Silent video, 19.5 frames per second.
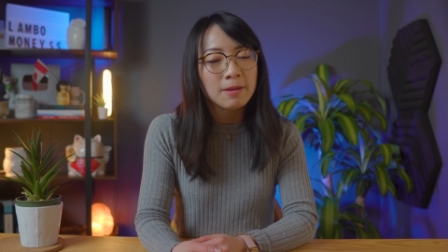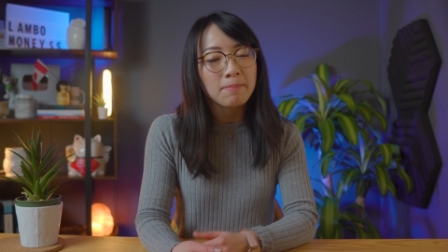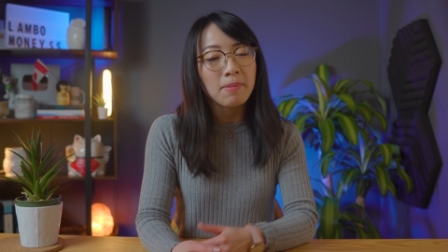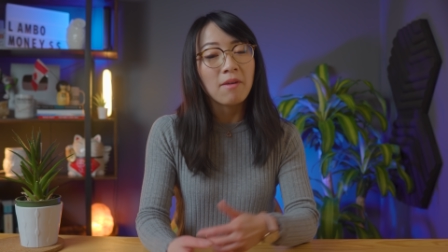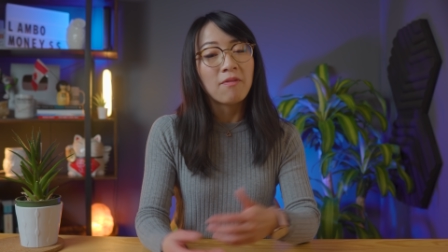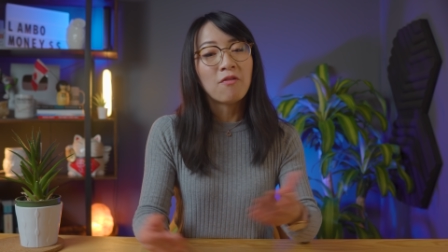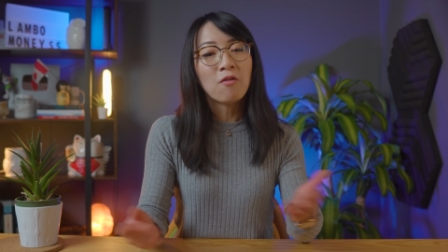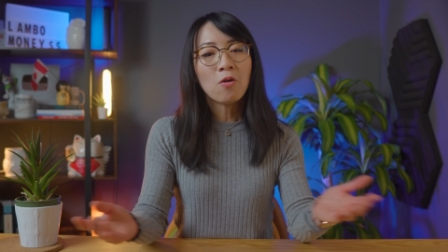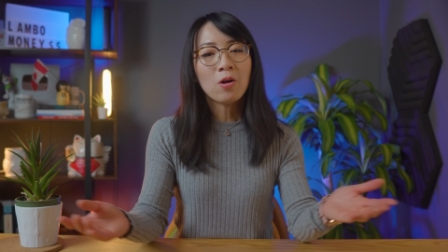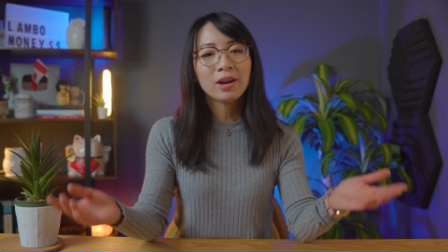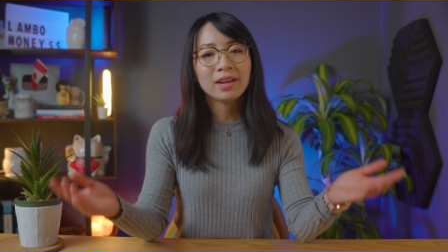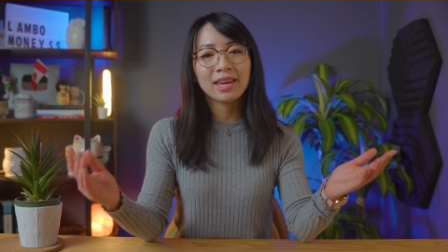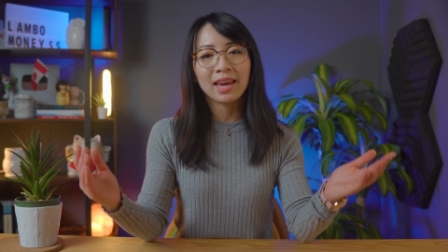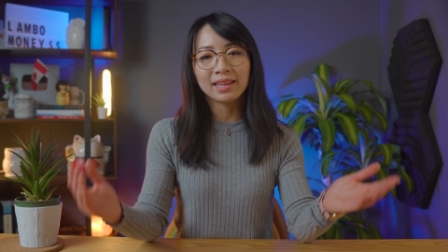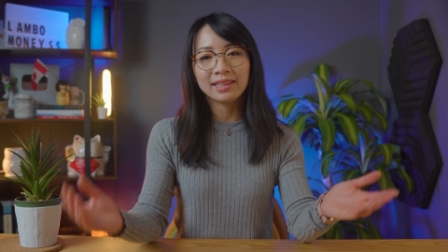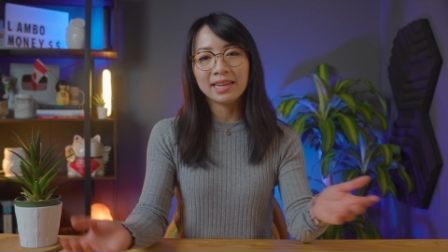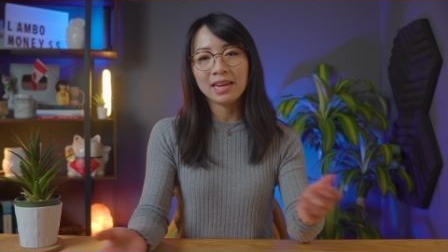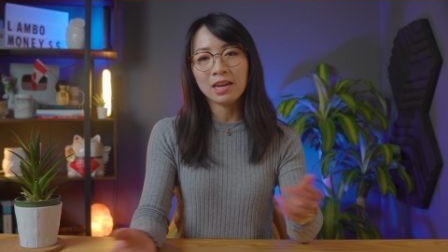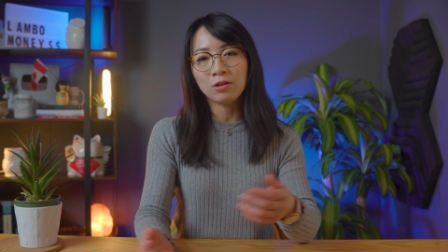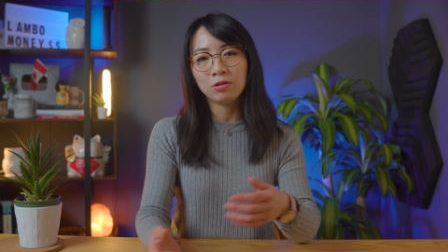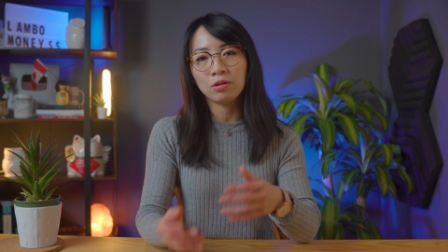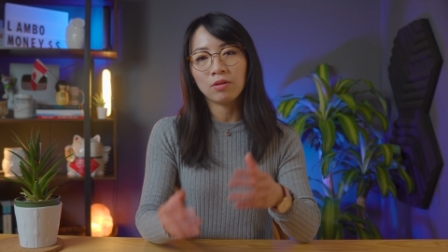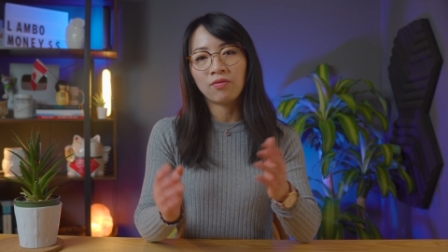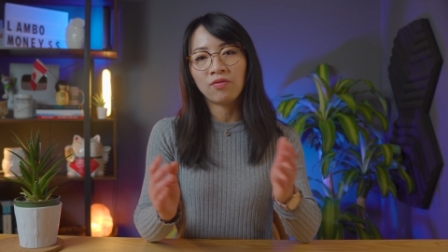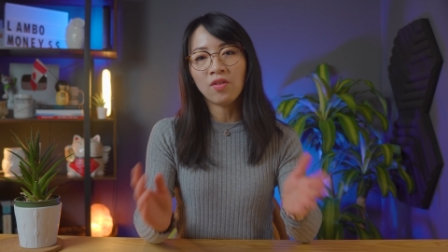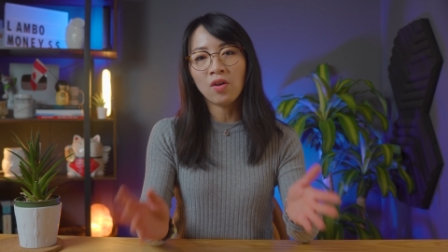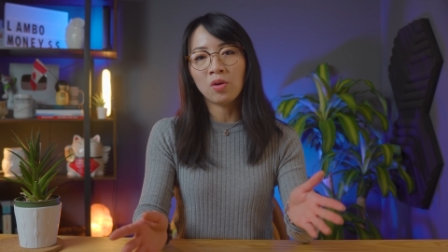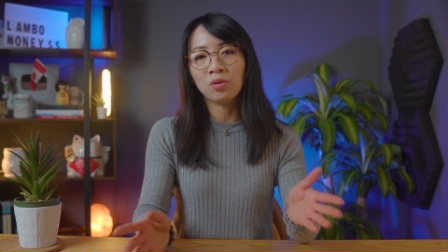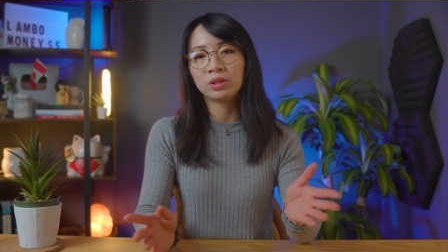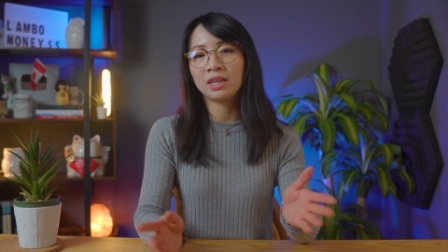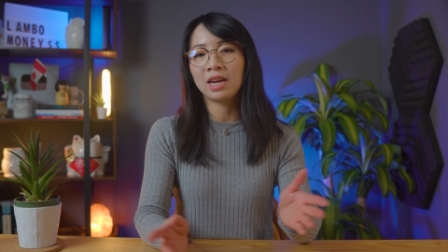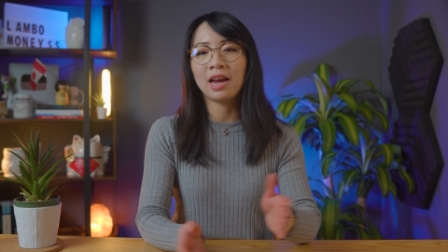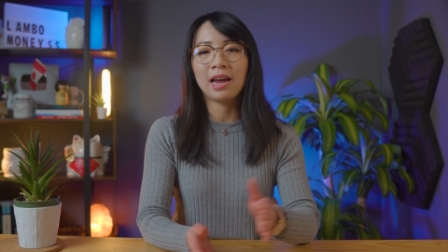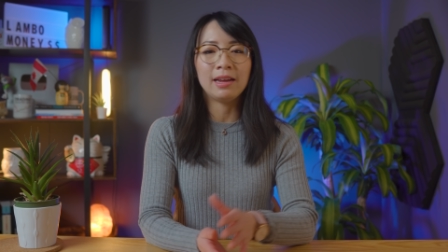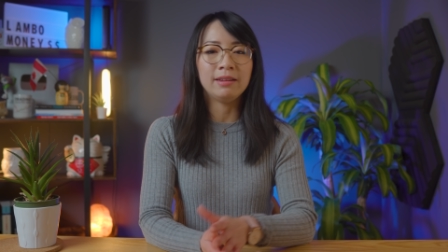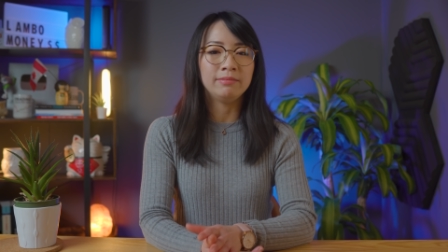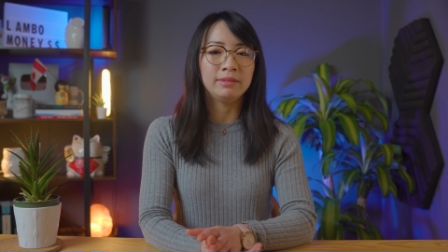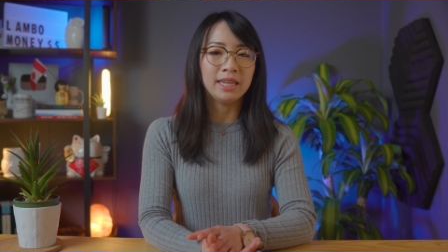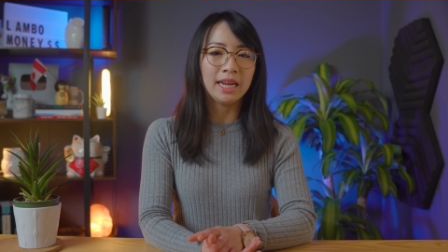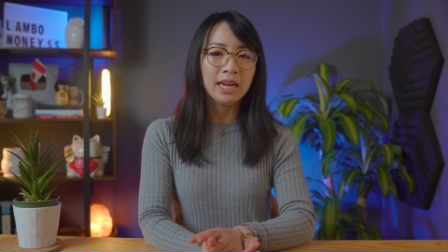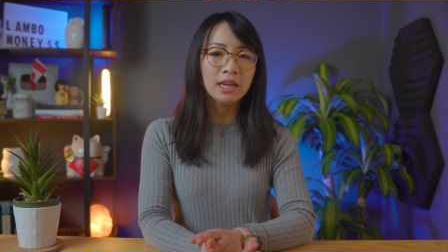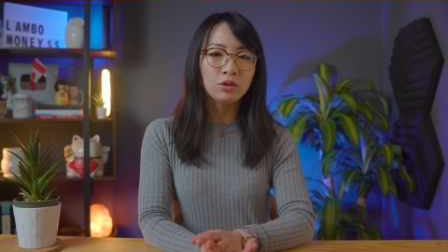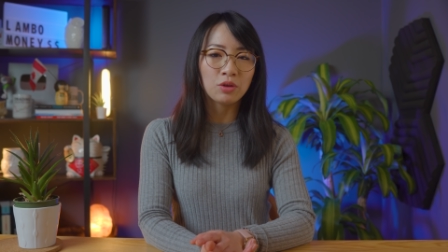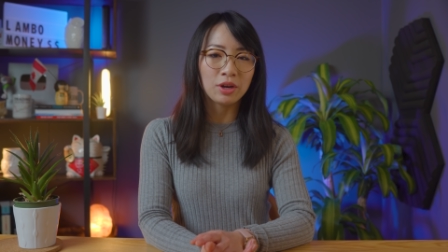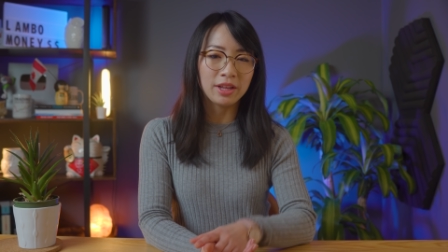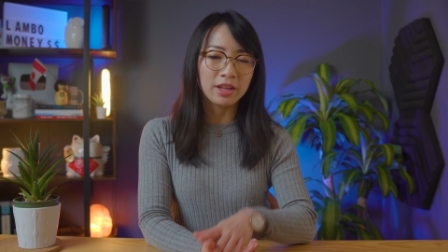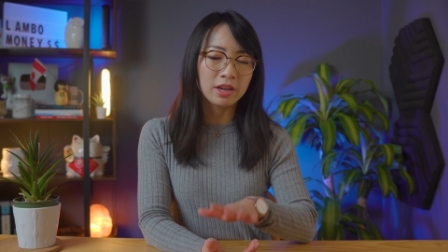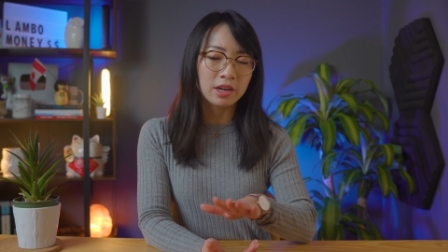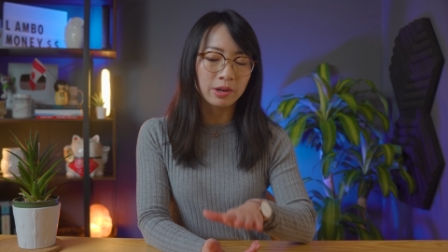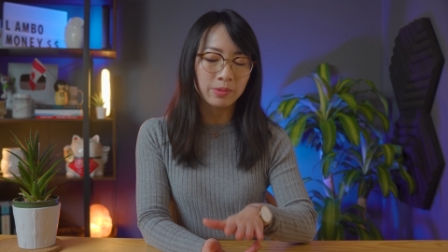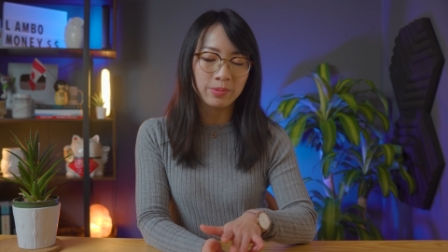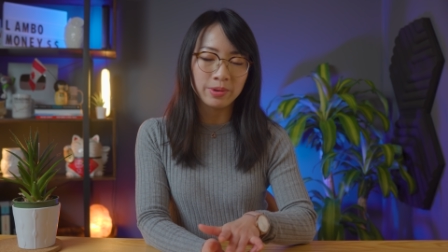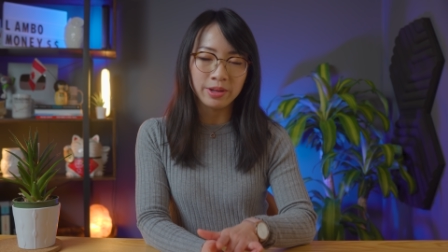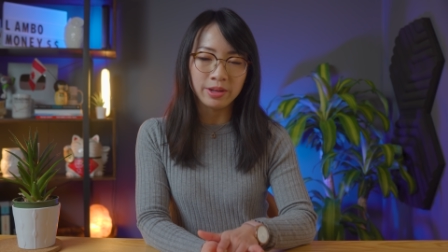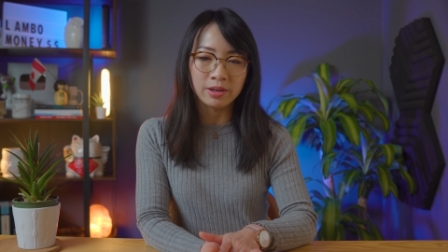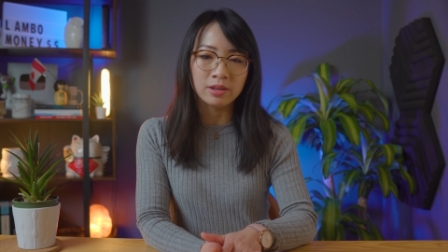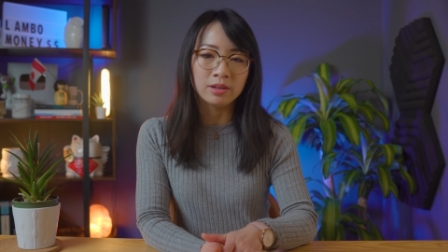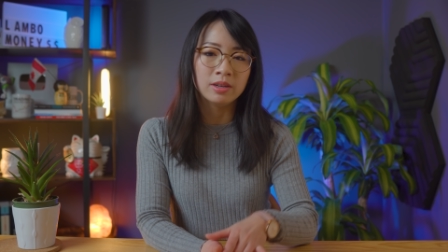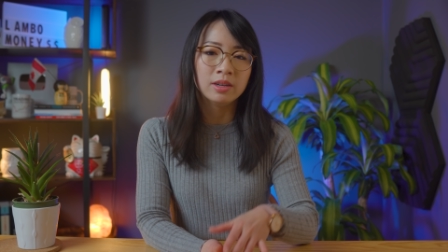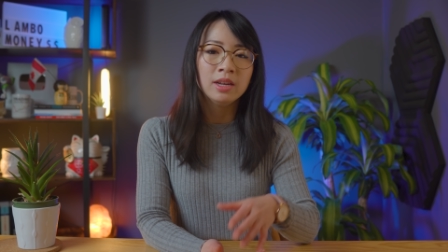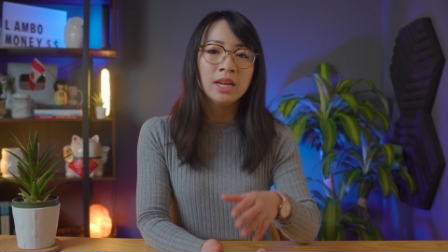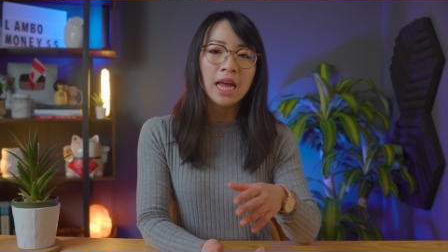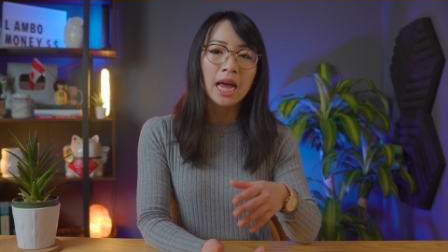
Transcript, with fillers: Before getting into a full-time day trading career,